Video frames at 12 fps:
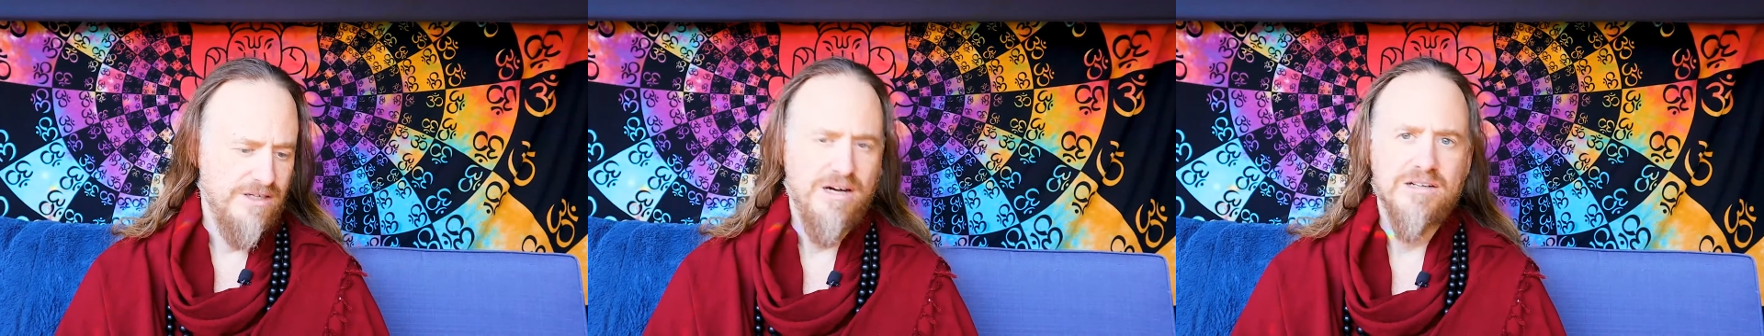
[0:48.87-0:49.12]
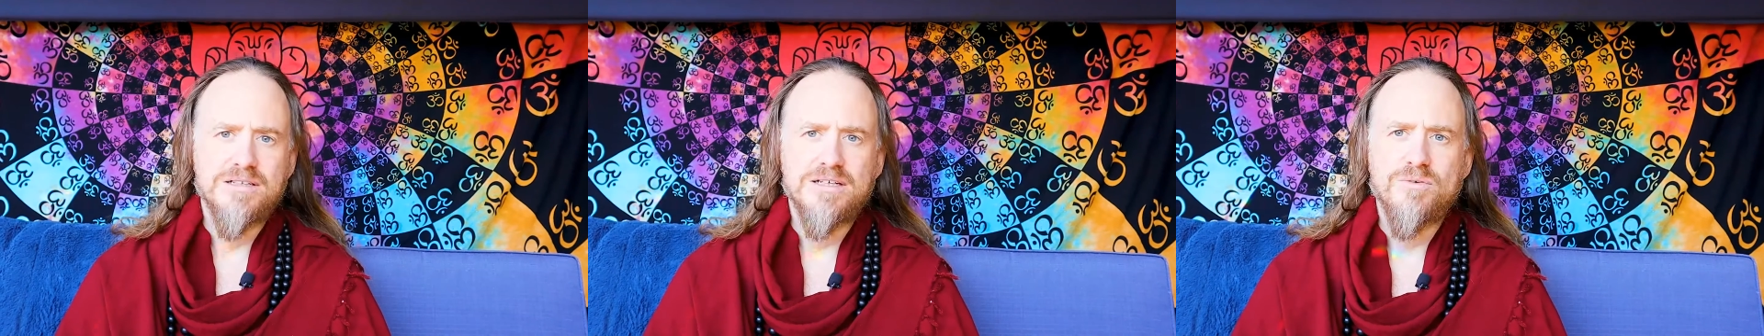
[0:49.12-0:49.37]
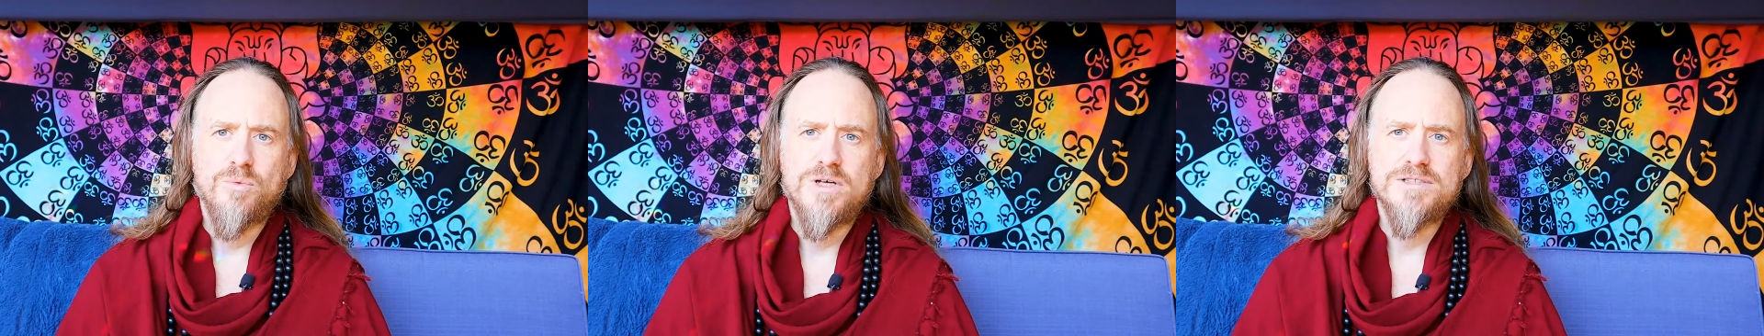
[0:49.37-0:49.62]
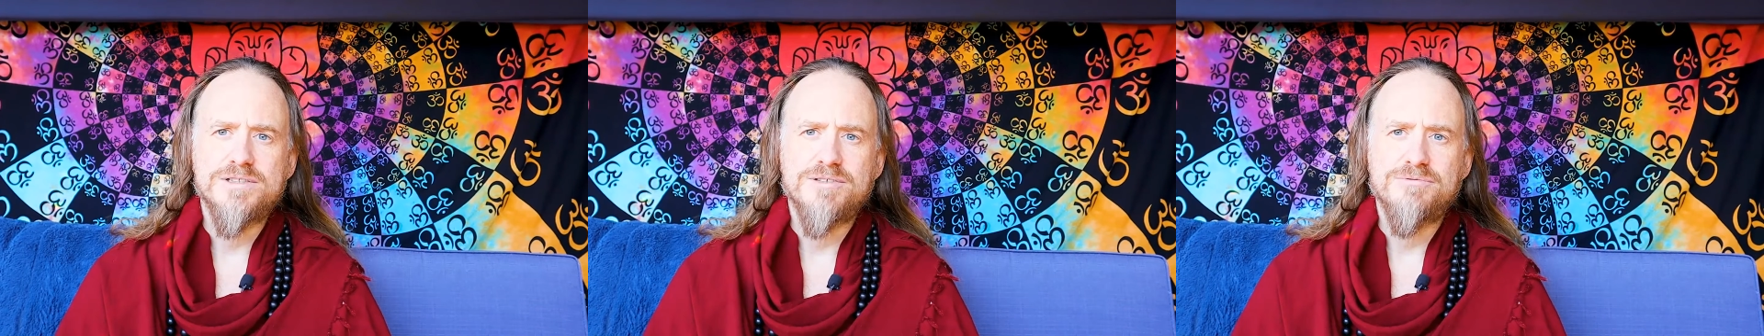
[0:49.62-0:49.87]
Our little
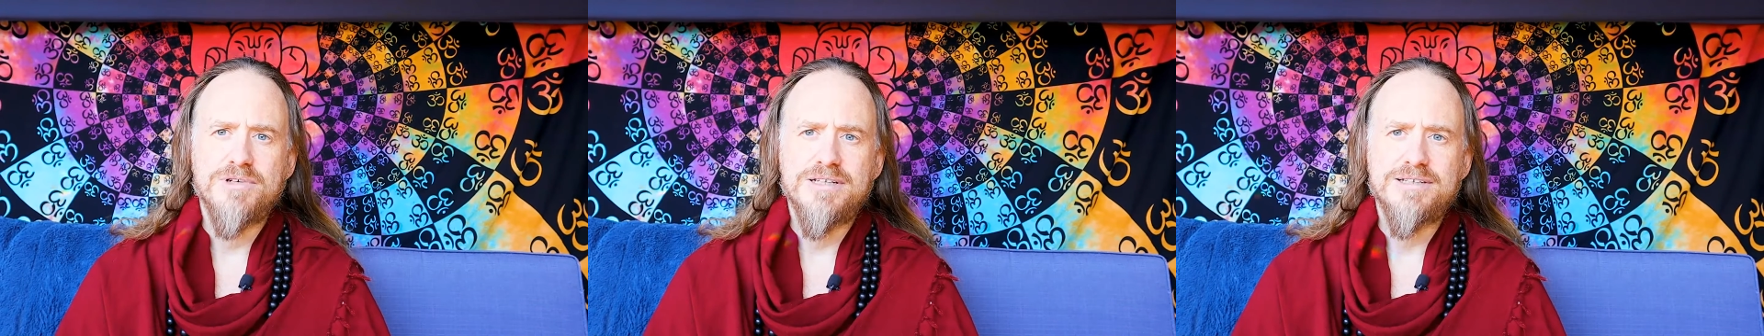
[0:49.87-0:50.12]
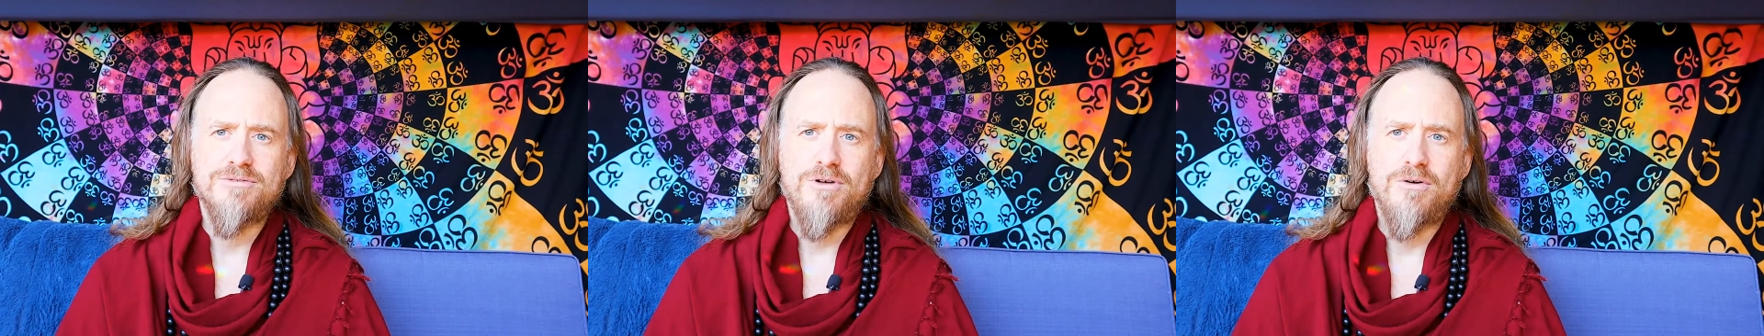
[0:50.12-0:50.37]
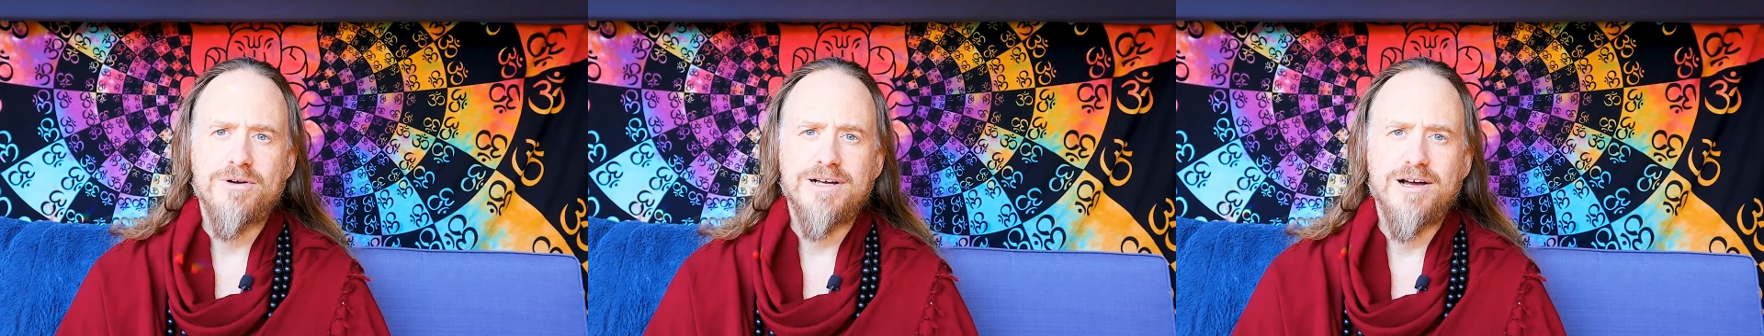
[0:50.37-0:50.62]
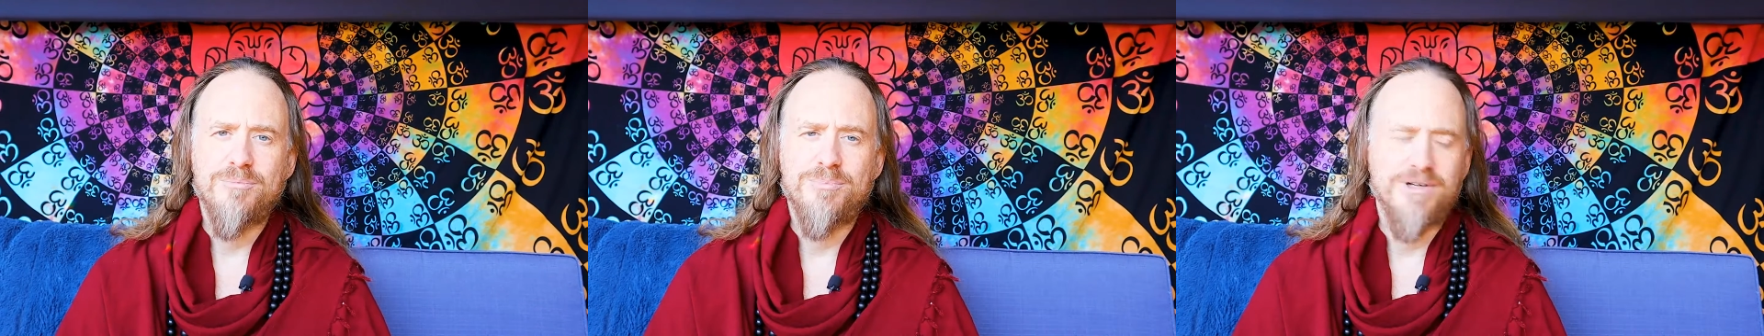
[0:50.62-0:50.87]
ones are really growing
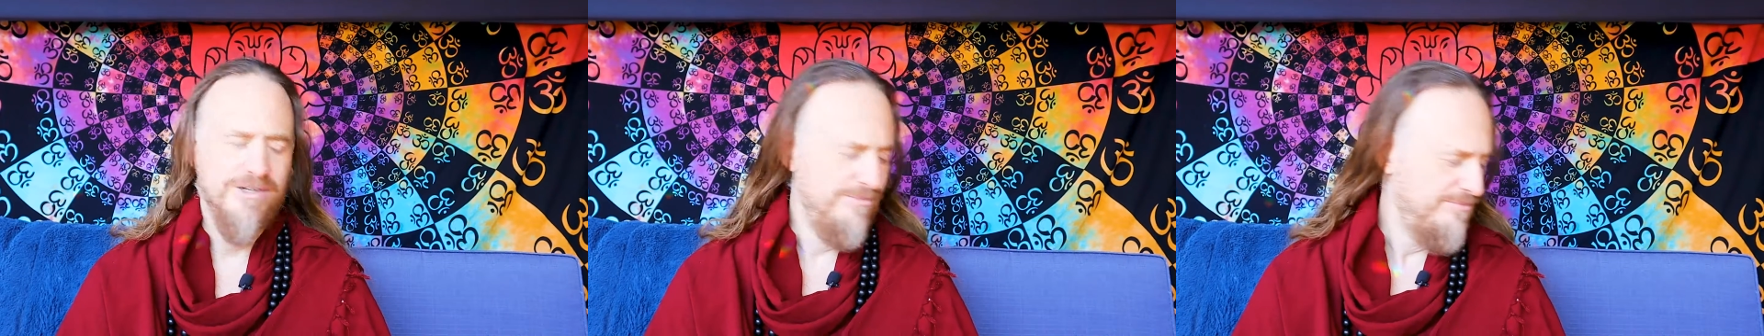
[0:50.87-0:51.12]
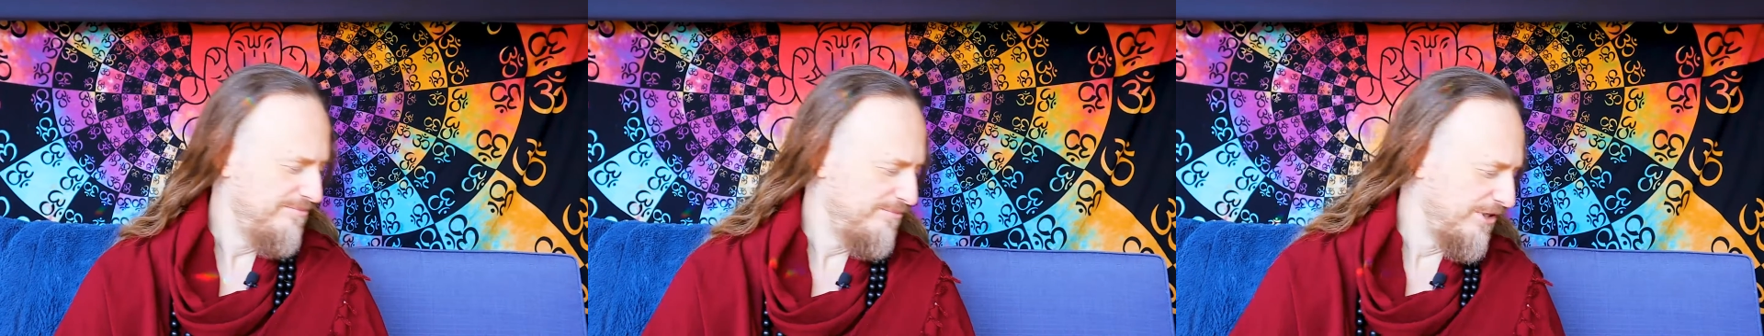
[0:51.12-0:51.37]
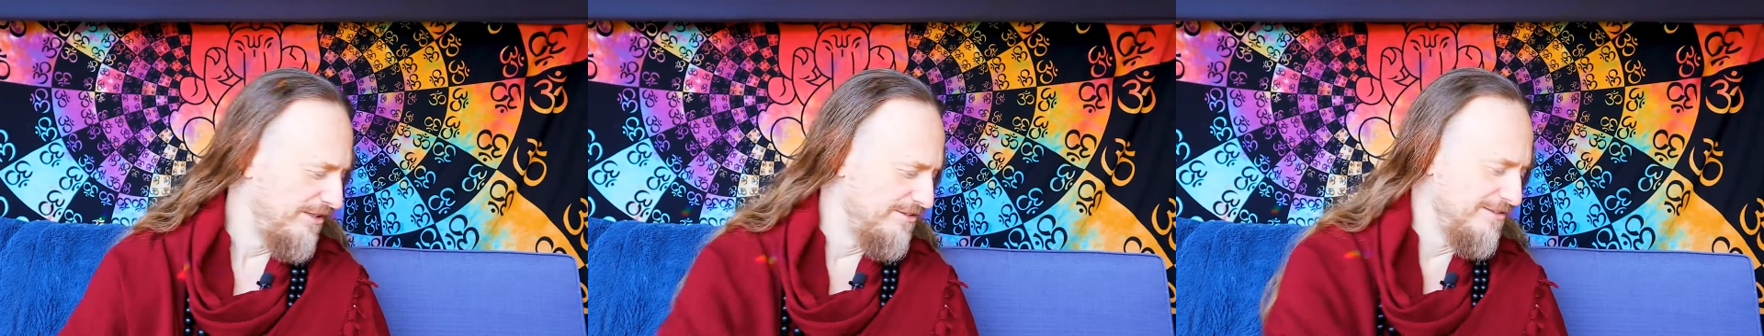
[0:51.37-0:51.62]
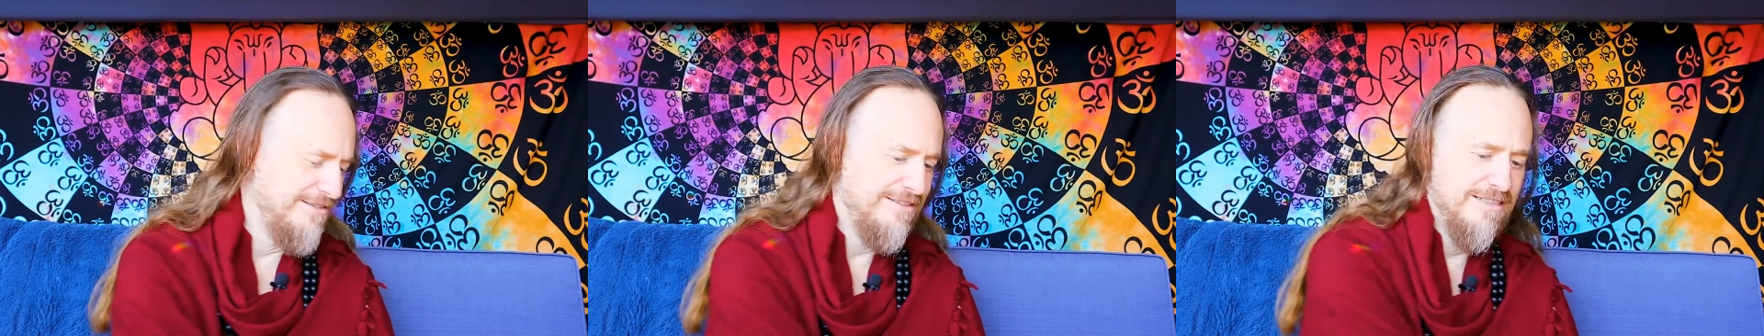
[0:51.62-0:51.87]
up here,
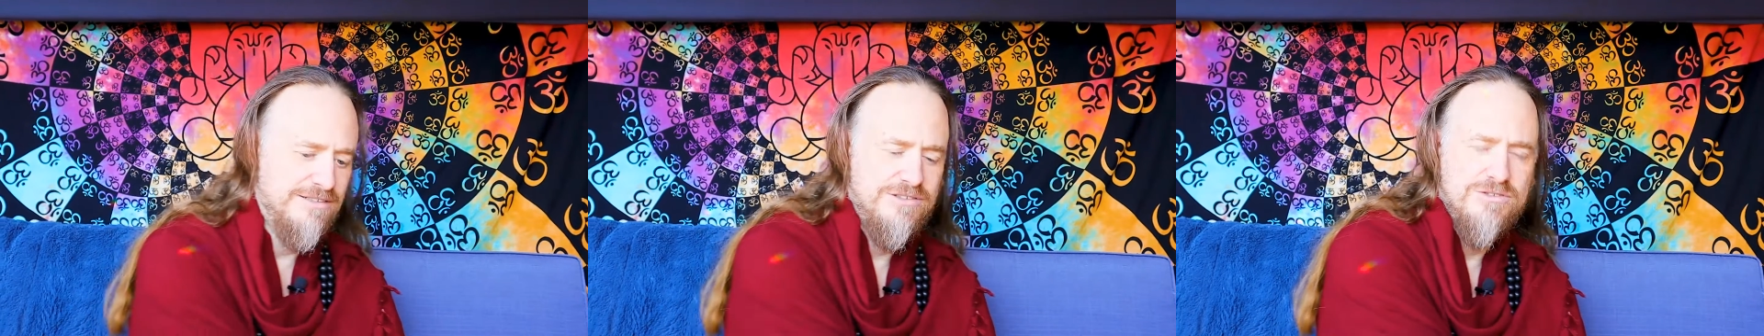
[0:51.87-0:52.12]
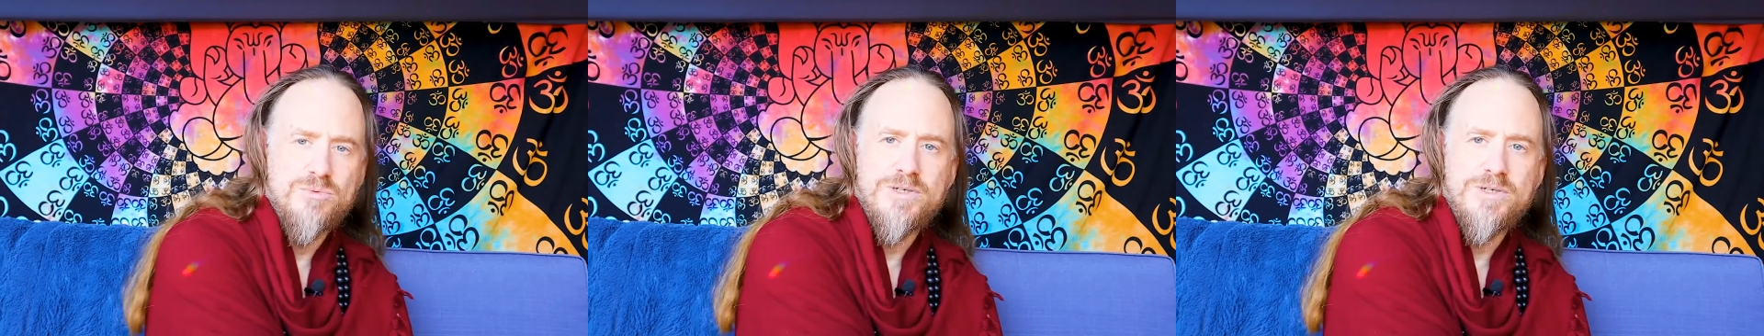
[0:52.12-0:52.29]
brothers and sisters.